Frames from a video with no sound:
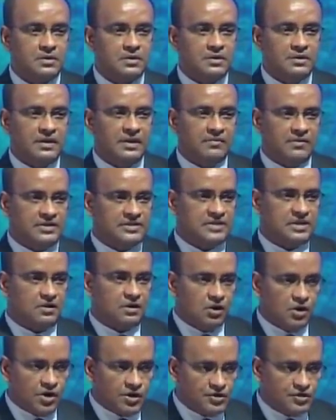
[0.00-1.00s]
There is an
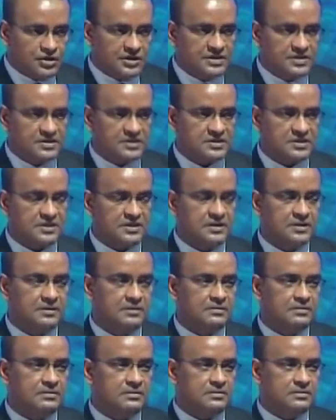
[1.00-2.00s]
urgency
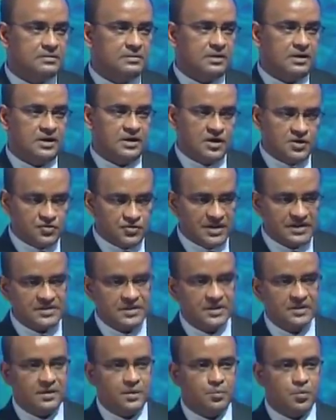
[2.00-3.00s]
in
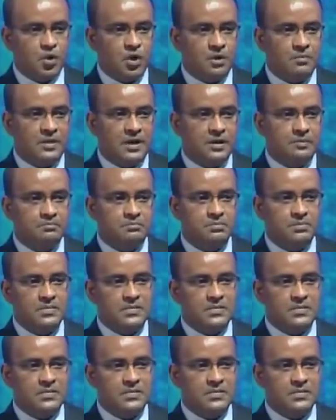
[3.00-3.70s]
addressing the problem.